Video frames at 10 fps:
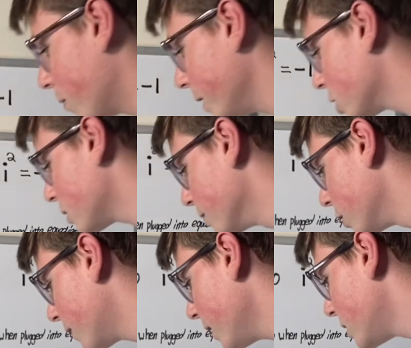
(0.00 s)
we just
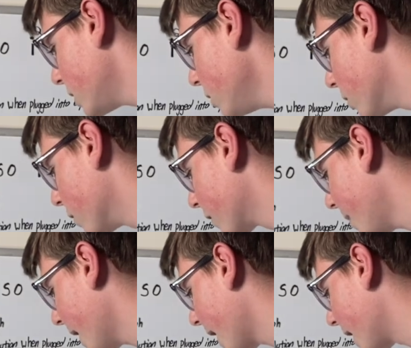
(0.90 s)
move the 2 over
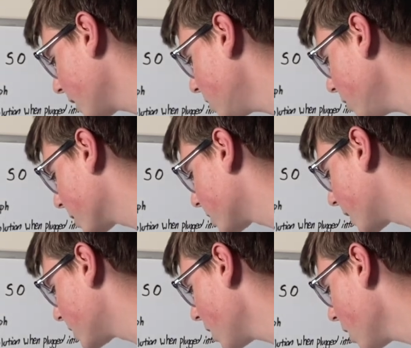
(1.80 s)
by adding 2 to both
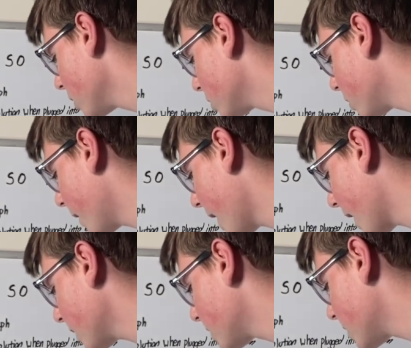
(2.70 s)
sides. So
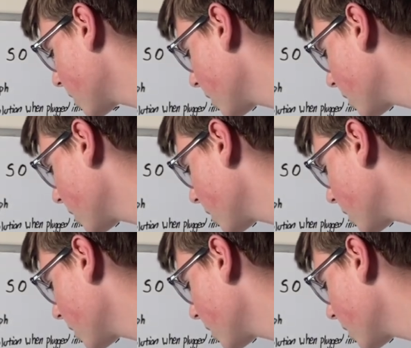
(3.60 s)
x